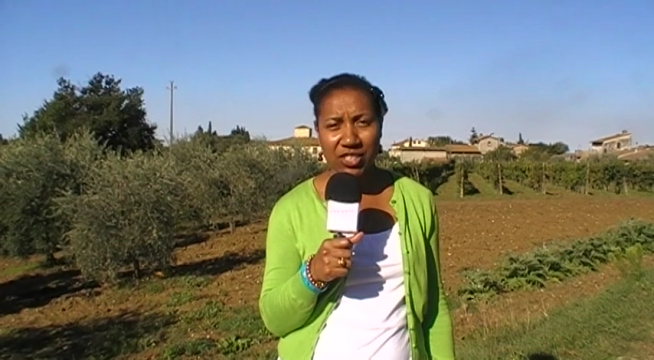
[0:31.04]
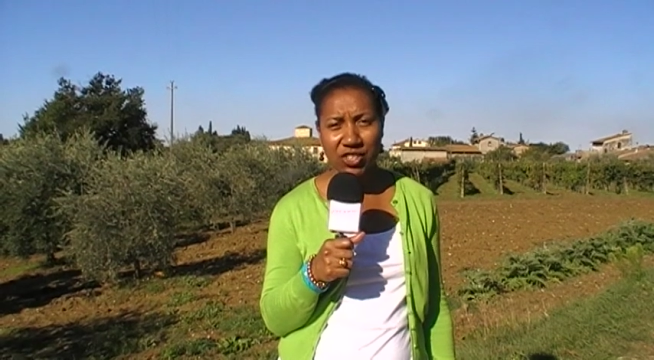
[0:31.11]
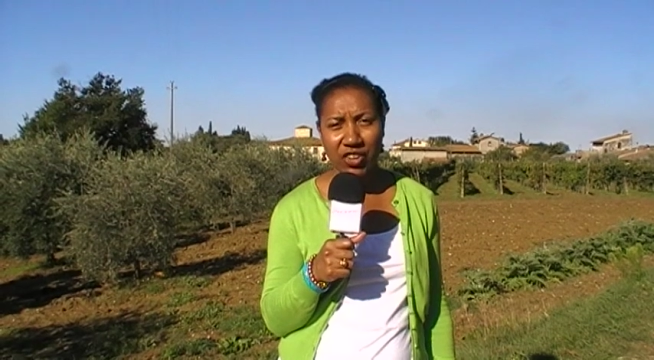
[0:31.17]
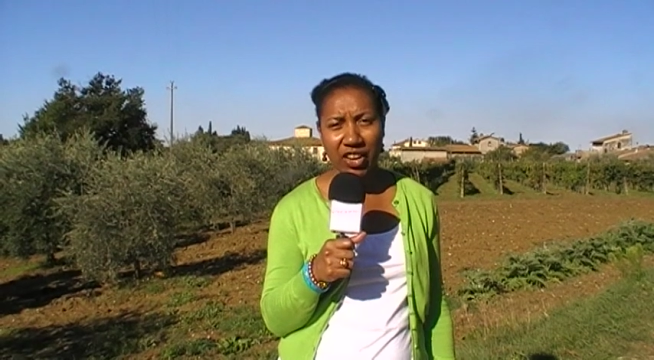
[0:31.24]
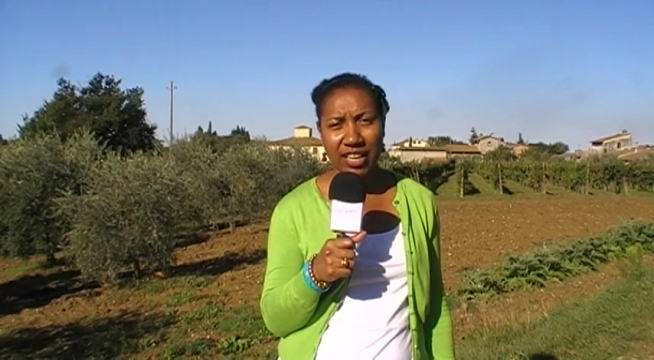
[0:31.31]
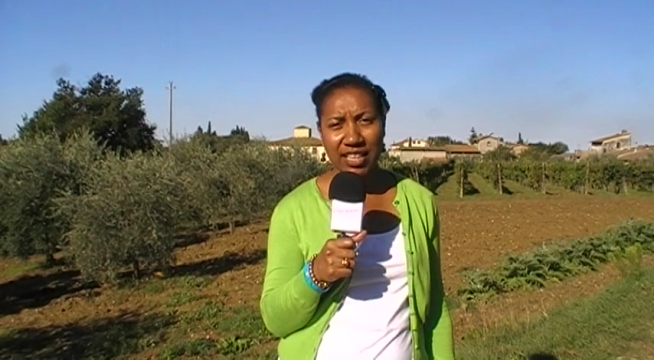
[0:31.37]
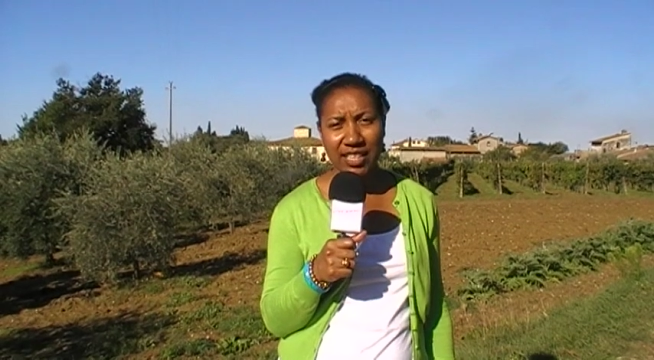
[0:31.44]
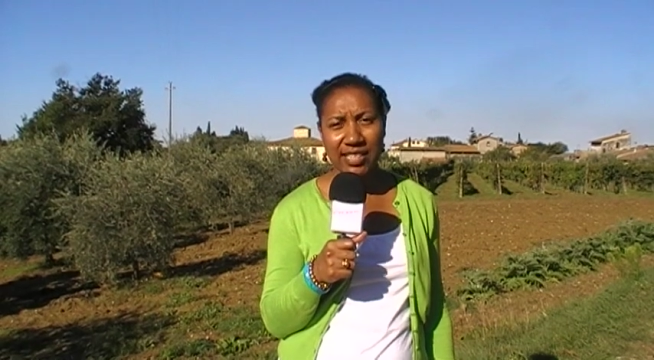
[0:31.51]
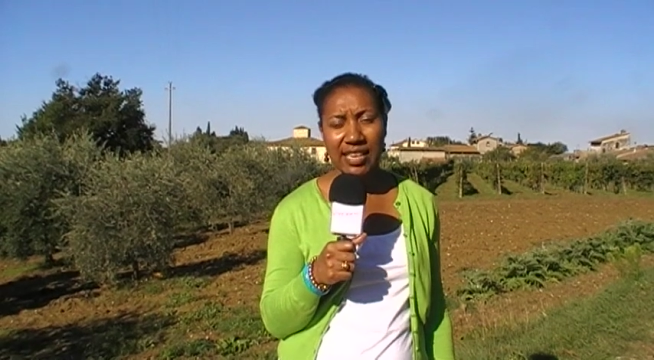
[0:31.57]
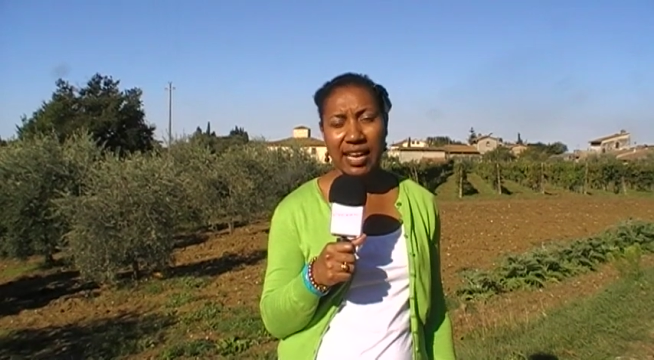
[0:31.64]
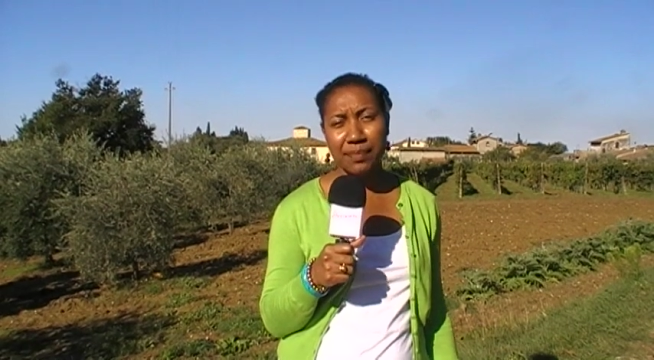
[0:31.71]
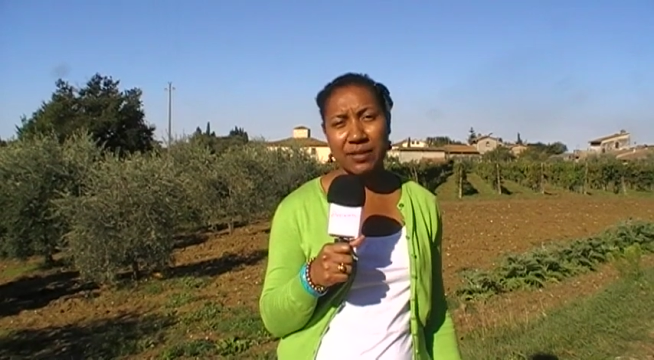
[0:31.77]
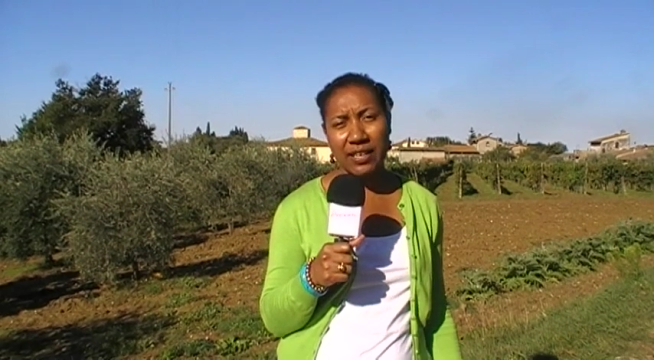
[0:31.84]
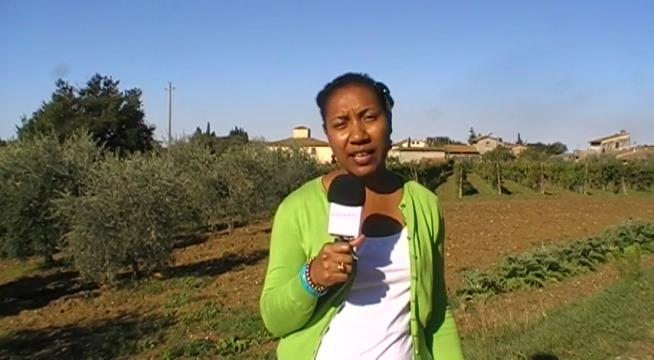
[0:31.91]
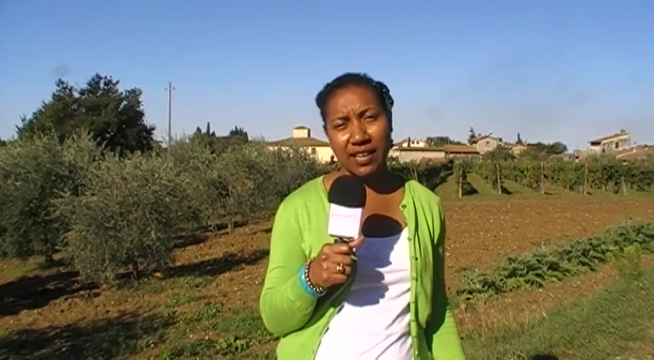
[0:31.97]
training to
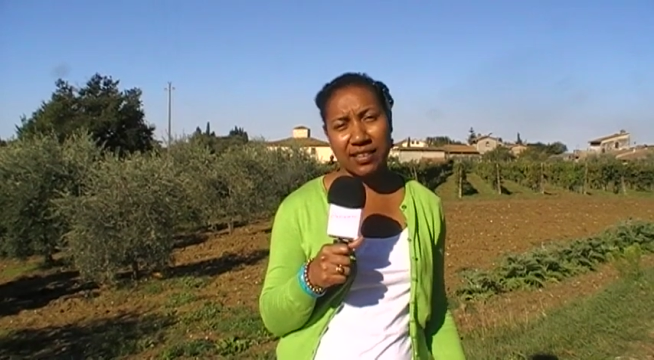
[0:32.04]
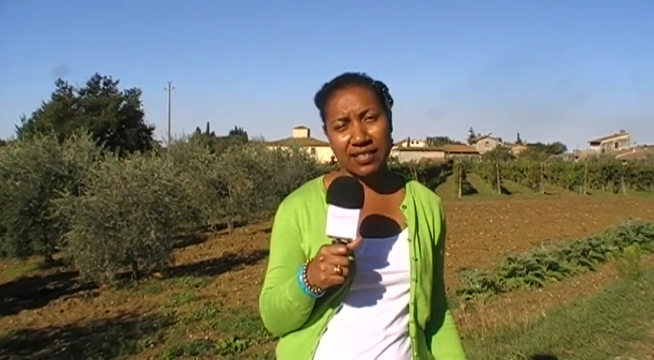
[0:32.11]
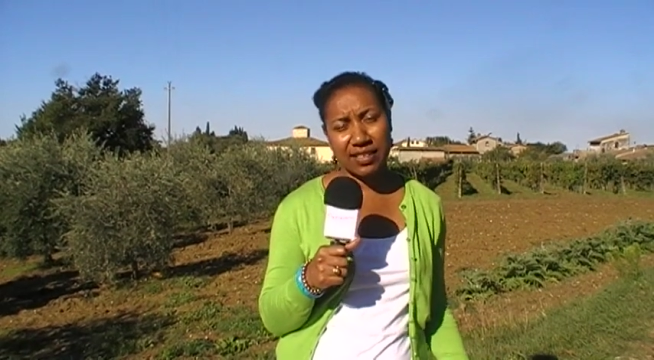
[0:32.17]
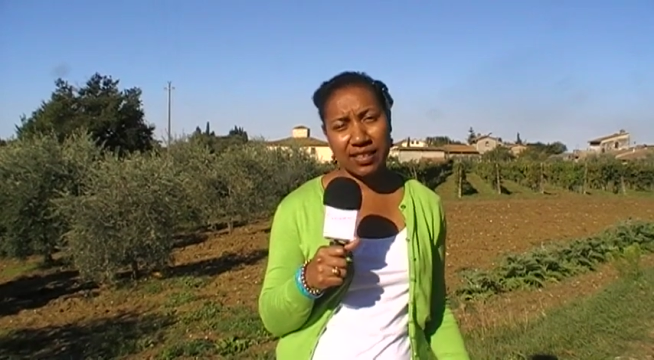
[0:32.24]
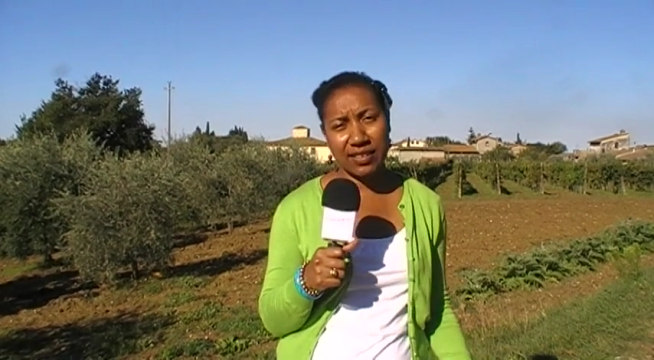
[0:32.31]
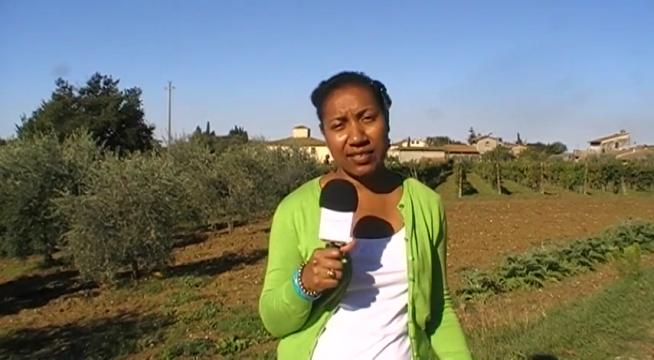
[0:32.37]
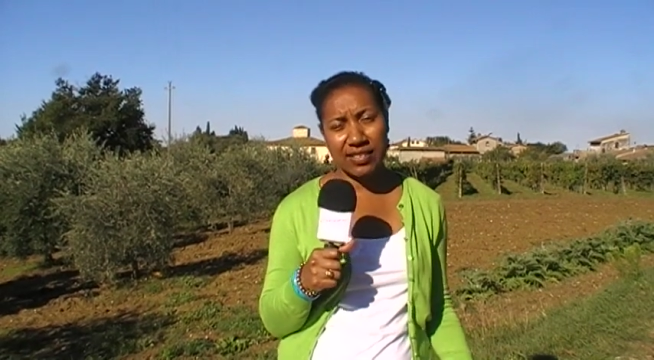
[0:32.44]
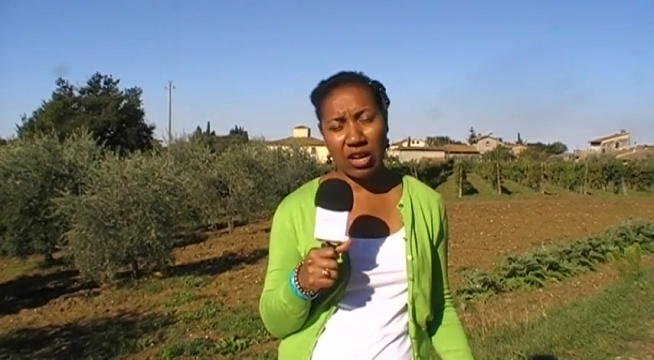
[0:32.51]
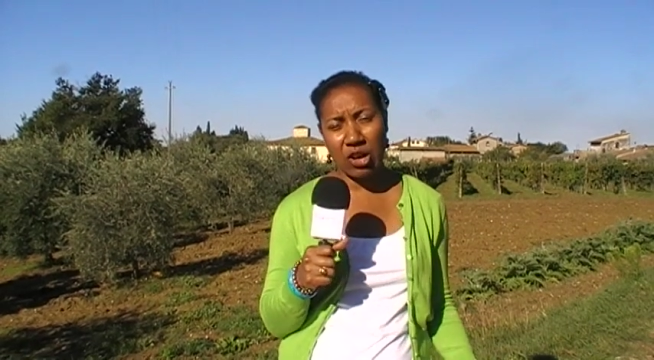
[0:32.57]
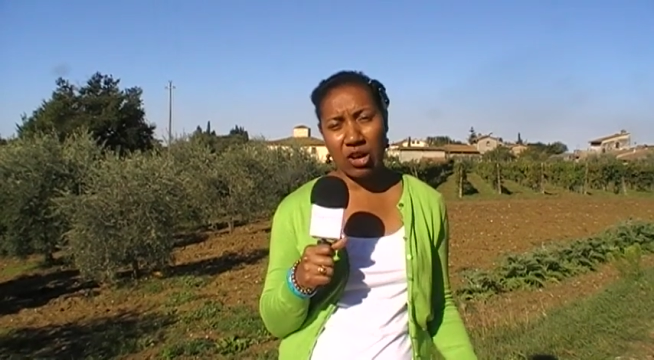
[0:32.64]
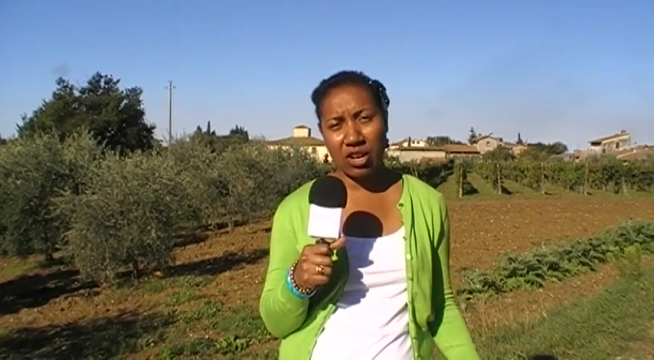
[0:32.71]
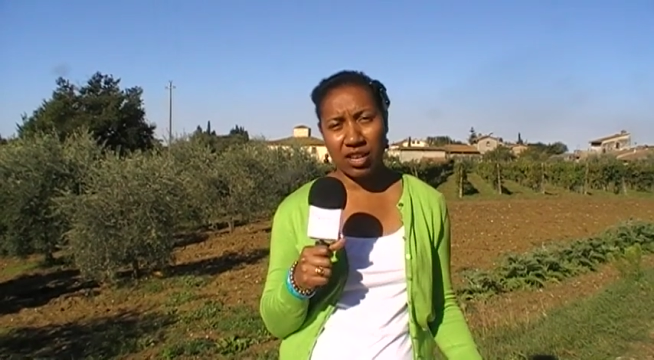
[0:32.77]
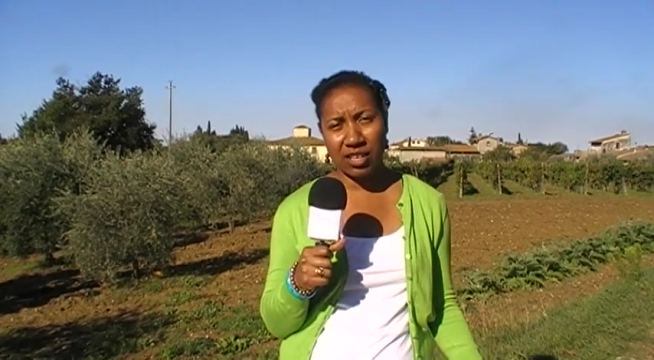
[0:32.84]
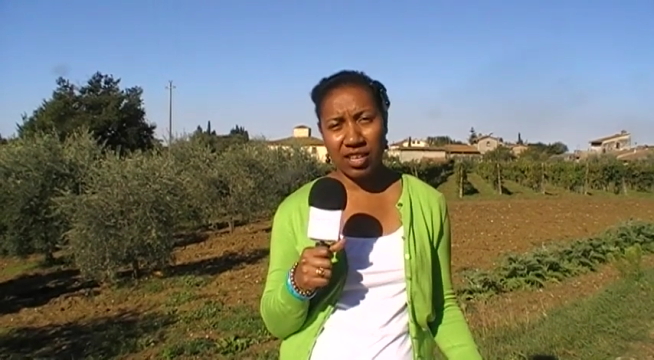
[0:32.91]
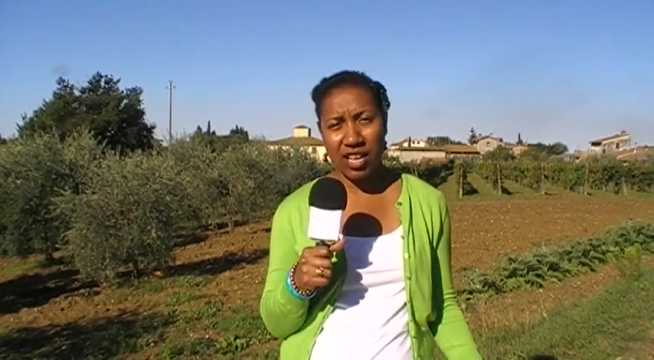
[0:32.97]
update ourselves
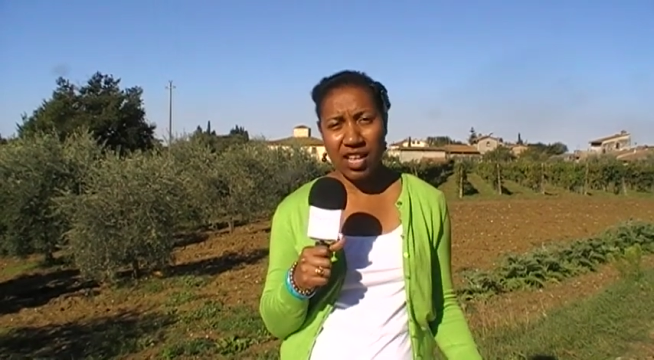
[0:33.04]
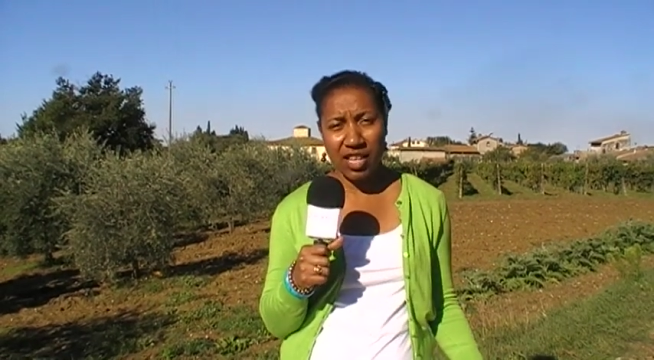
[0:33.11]
on